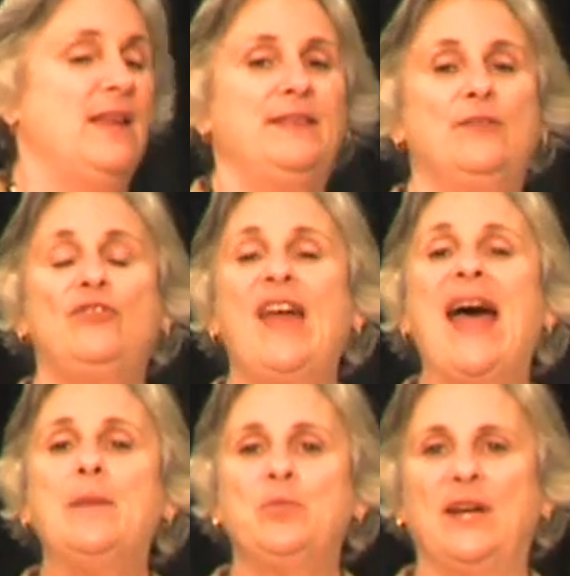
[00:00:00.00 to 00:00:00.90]
The
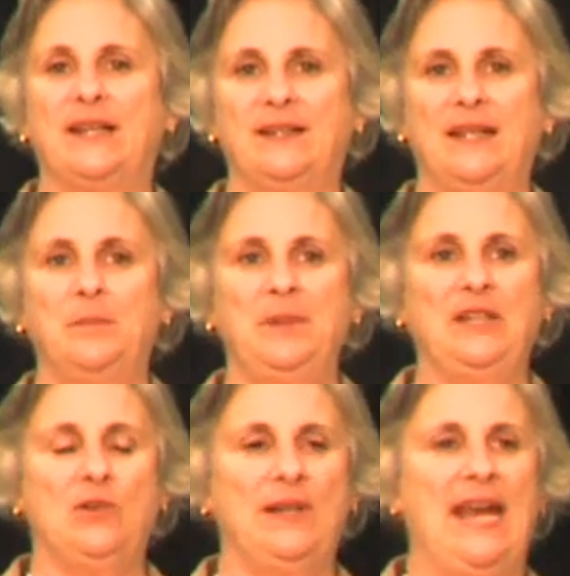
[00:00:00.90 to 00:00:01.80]
fabric can be
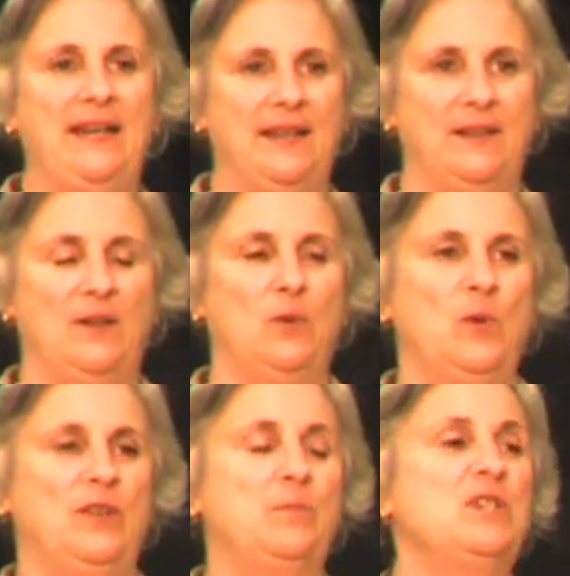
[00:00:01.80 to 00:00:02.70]
created
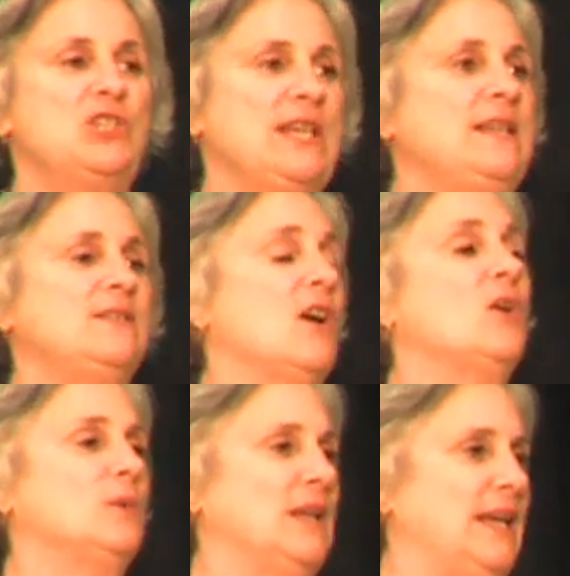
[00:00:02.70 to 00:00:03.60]
with machines
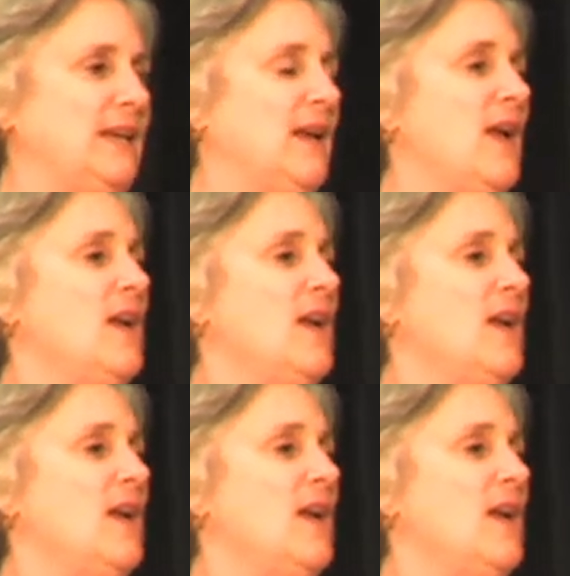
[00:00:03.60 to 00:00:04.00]
only.